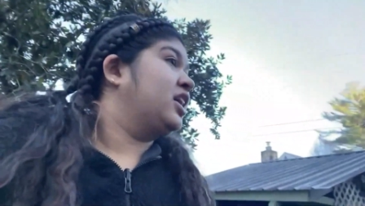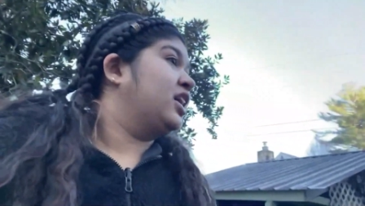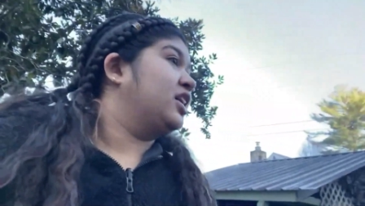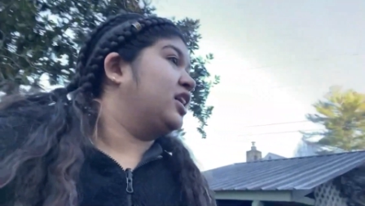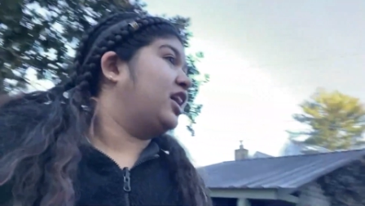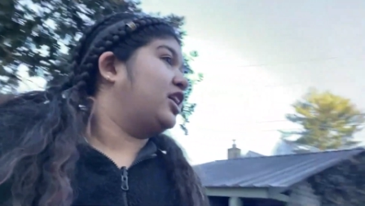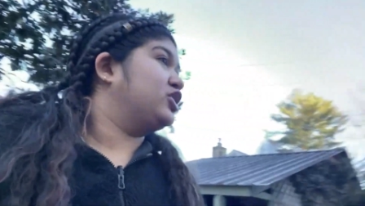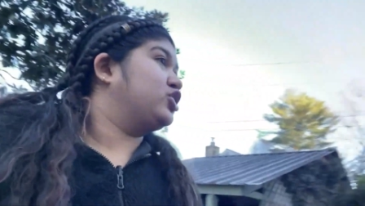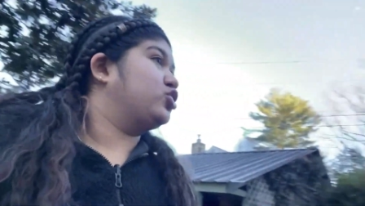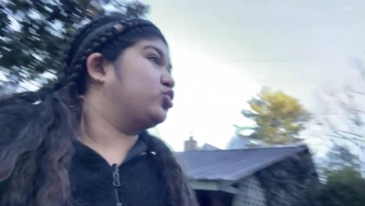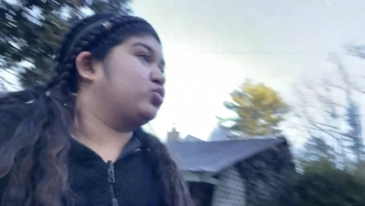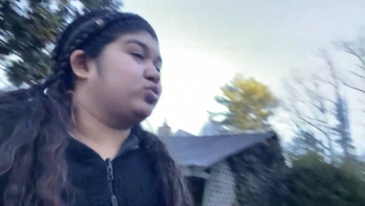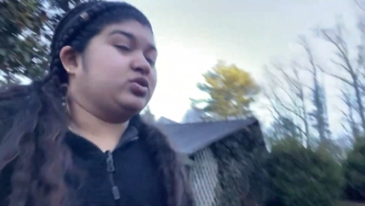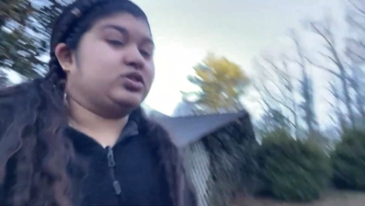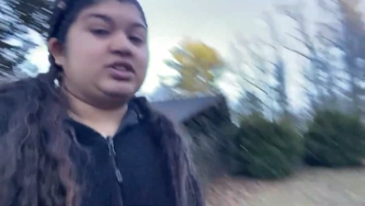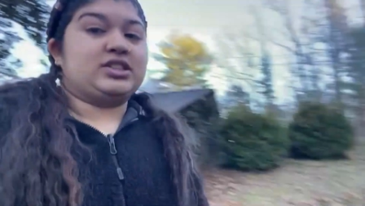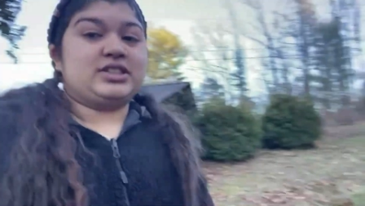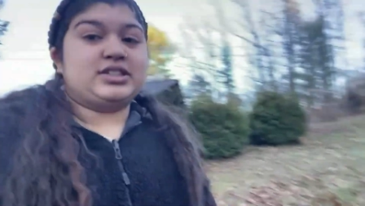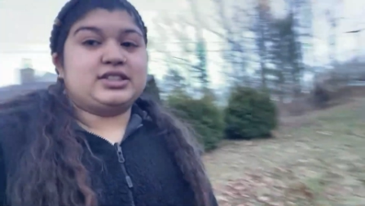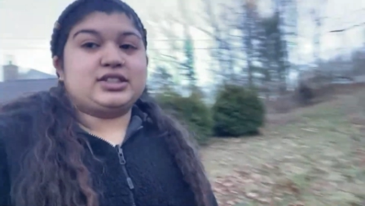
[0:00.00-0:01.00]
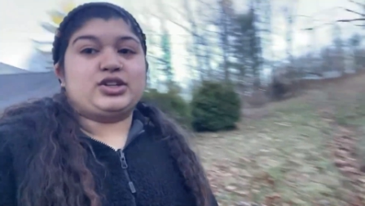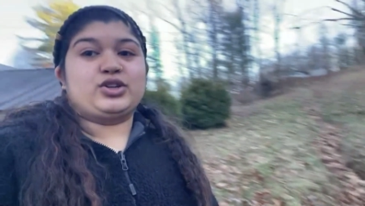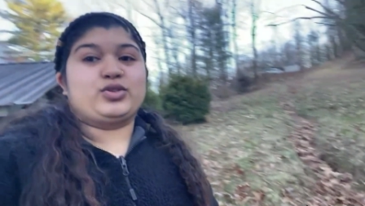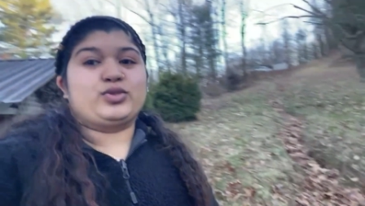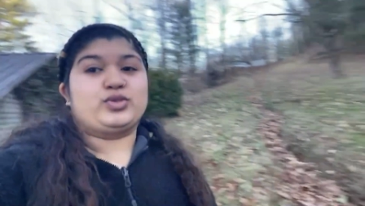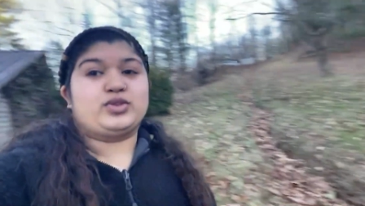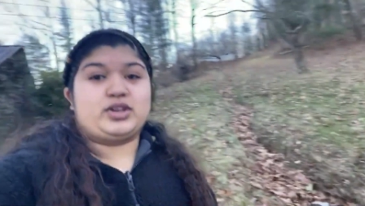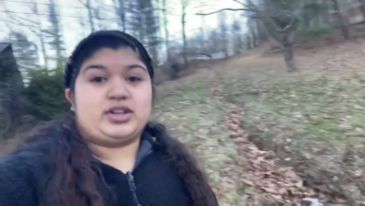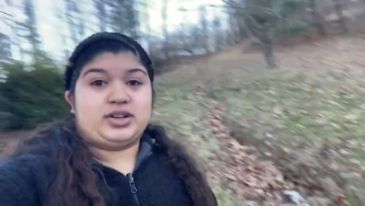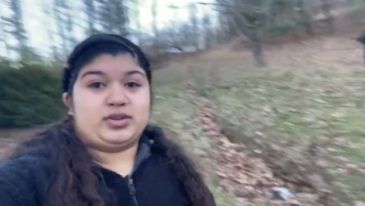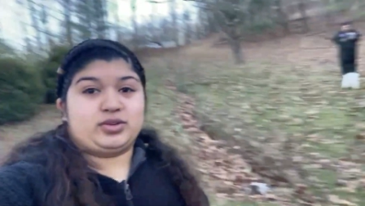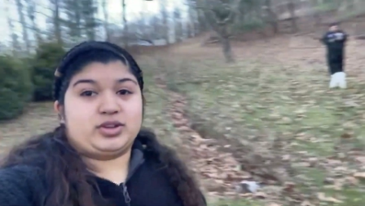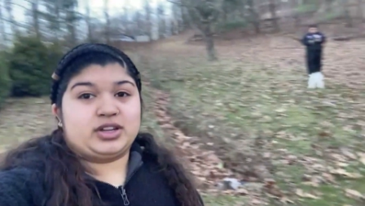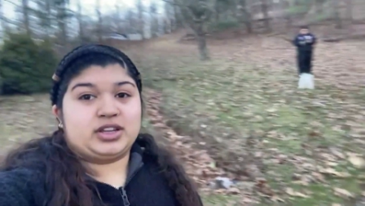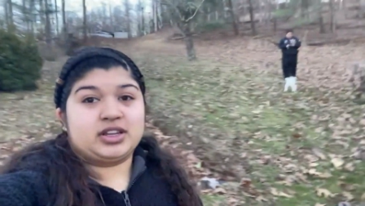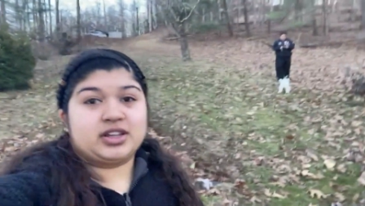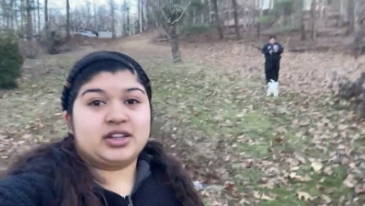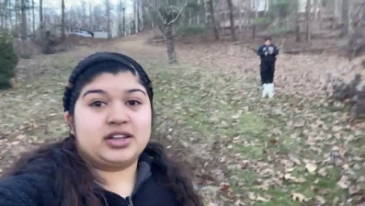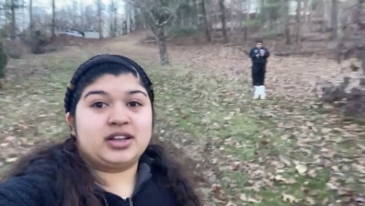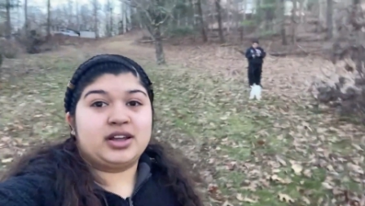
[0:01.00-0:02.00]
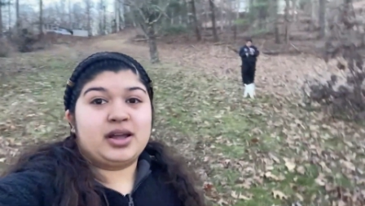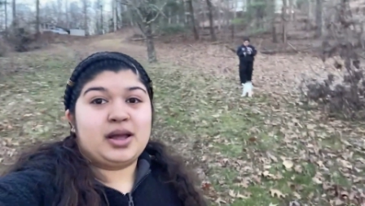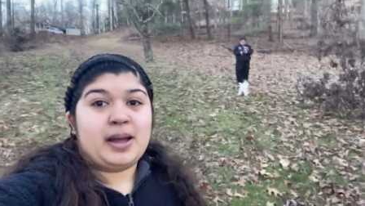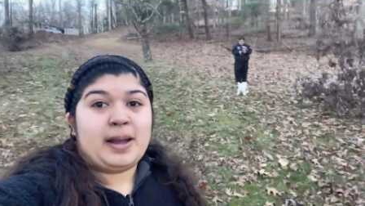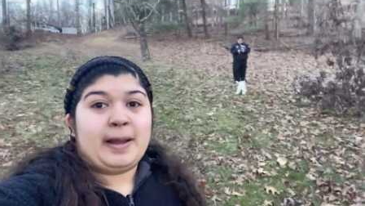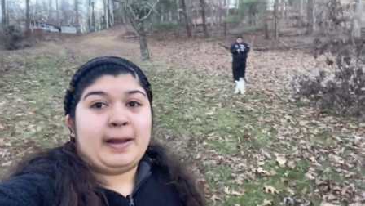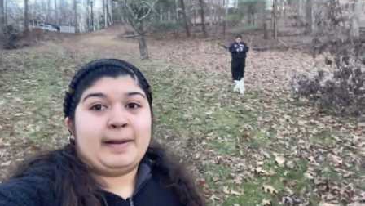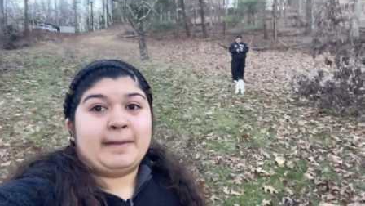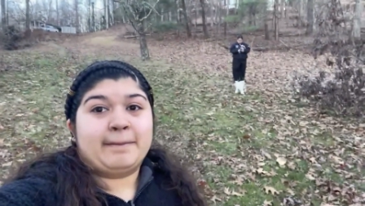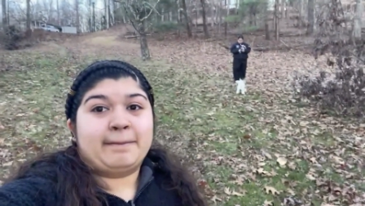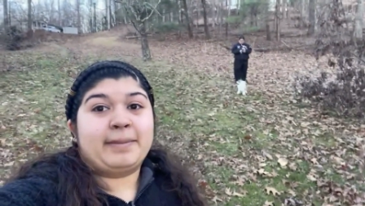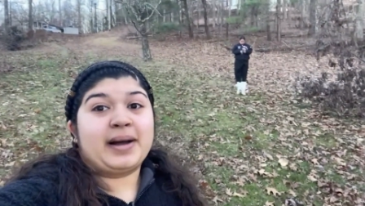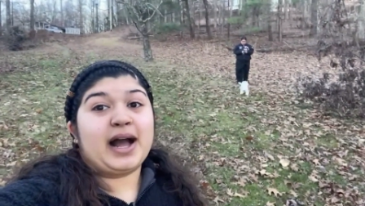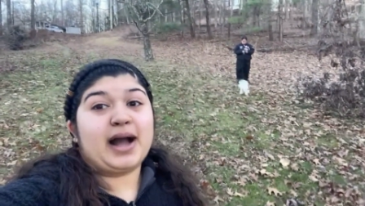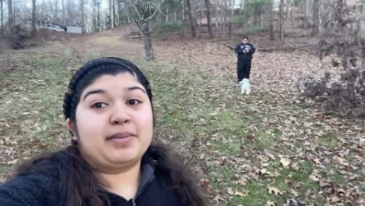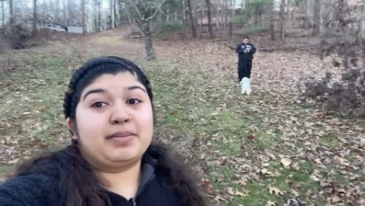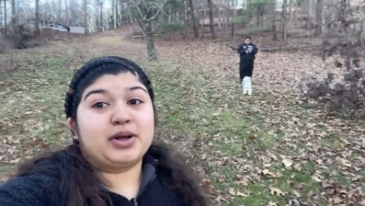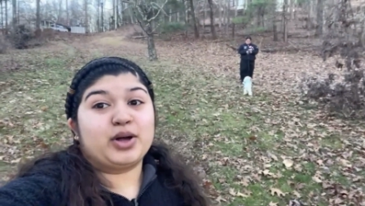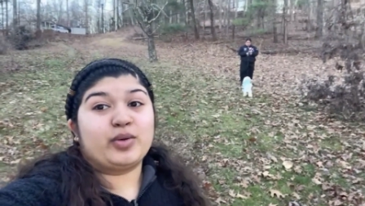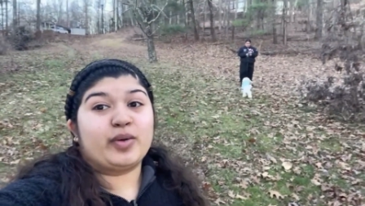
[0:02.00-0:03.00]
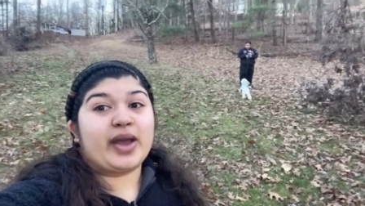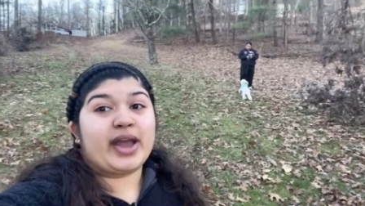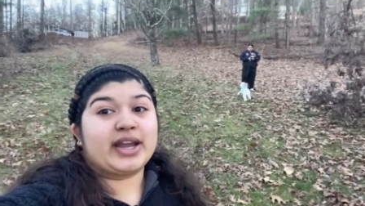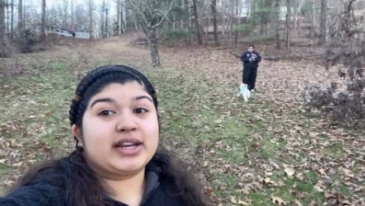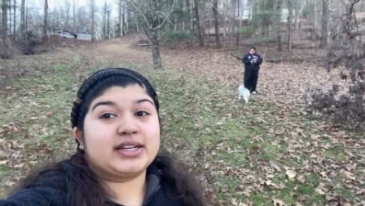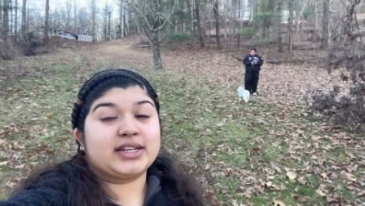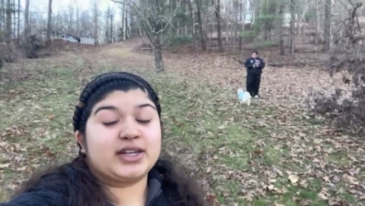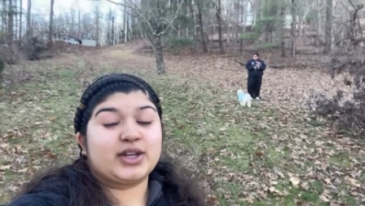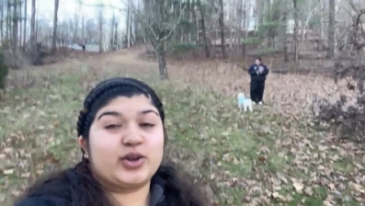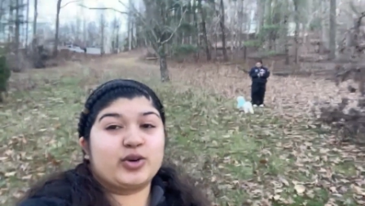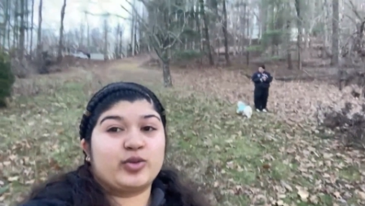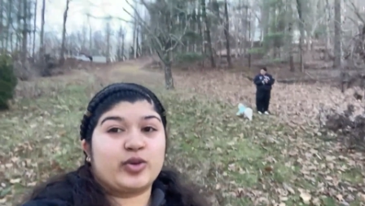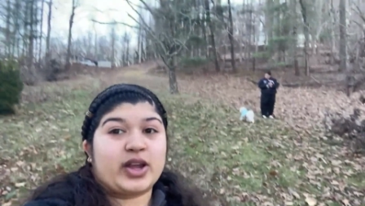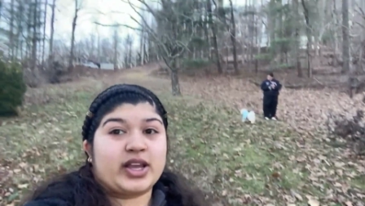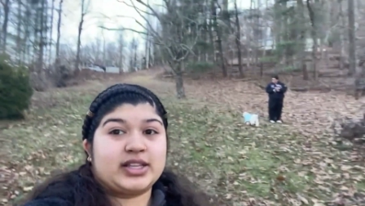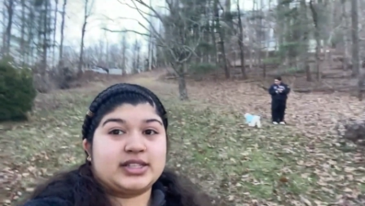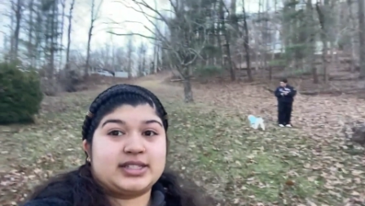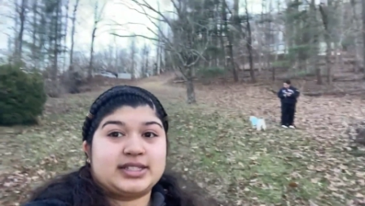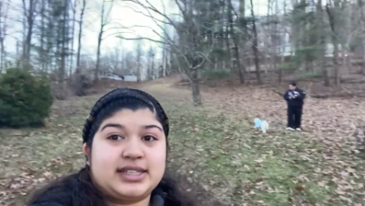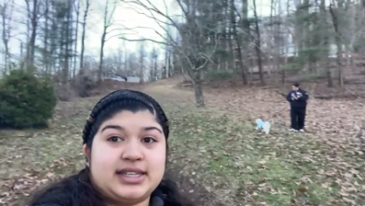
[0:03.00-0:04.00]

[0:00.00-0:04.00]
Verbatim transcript: A lot of trees and greenery. Papa acting crazy.